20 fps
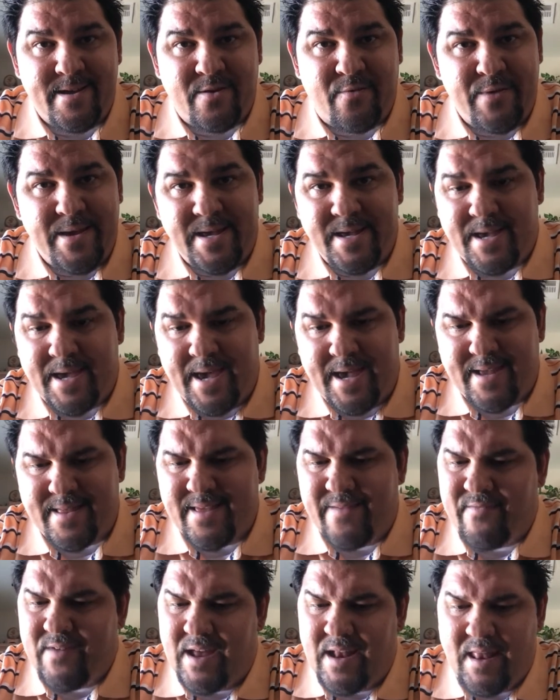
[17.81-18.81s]
Queen Cake.
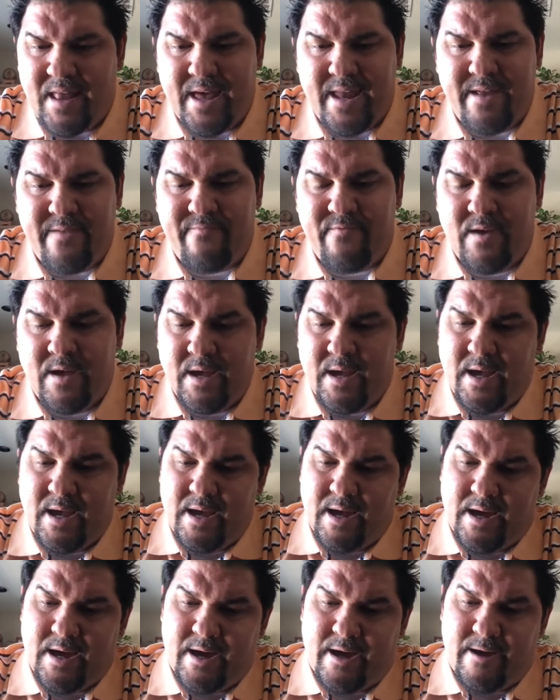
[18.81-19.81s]
They've got a lot of
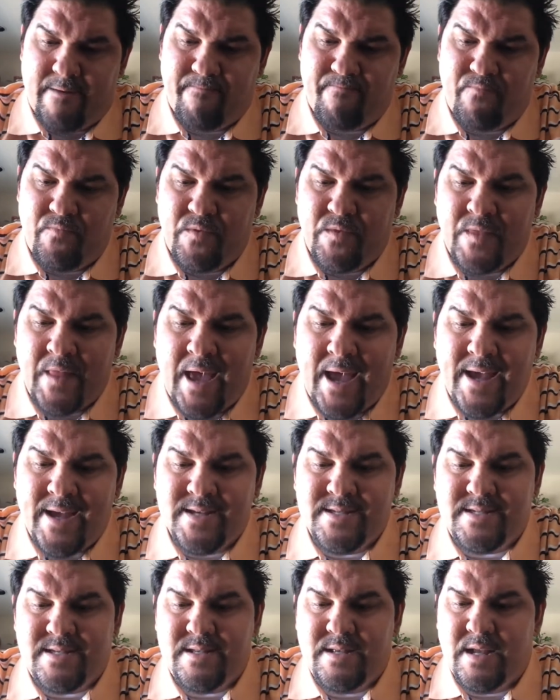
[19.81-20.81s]
um,
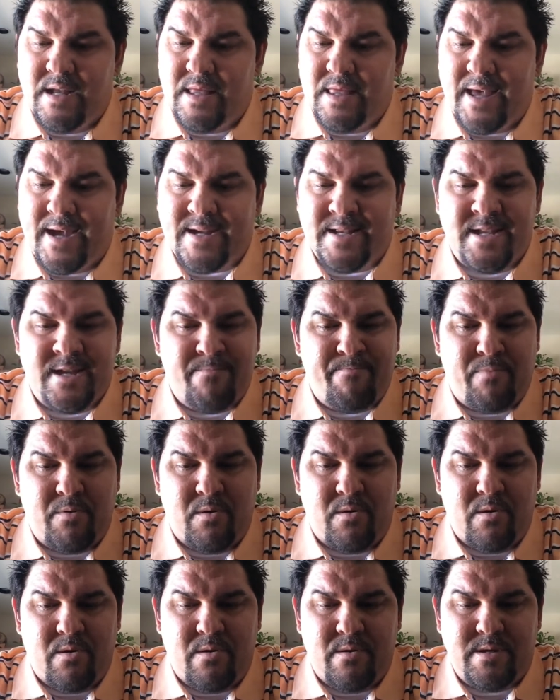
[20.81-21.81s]
nice,
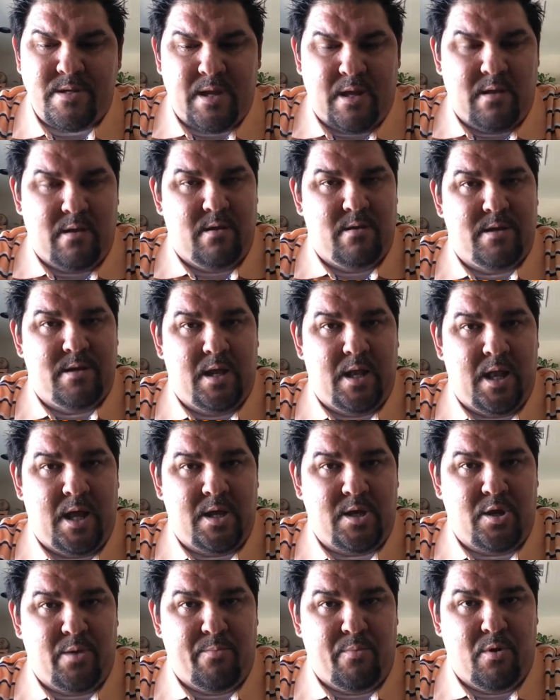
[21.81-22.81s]
delectable, de
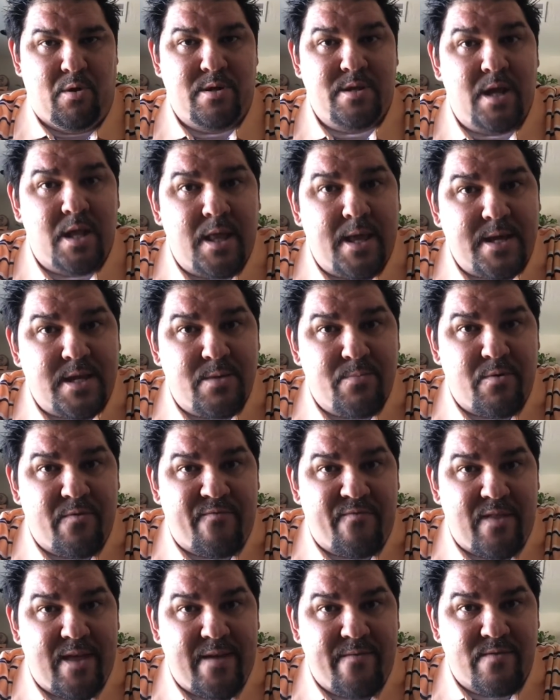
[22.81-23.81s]
delectable,
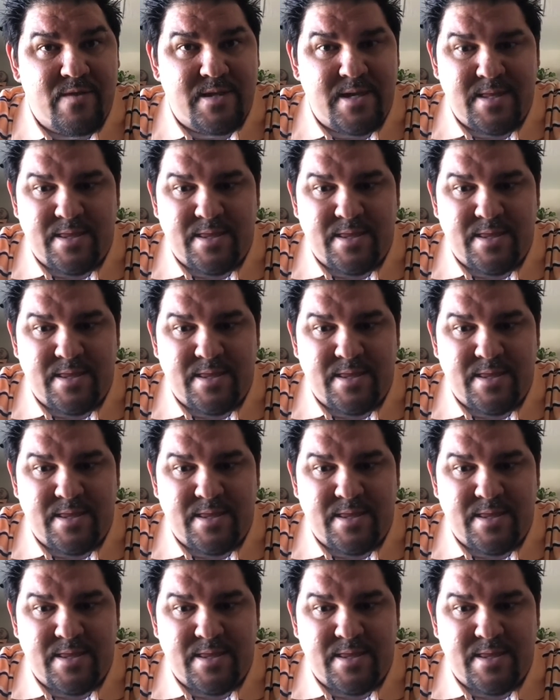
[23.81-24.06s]
delectable flavors.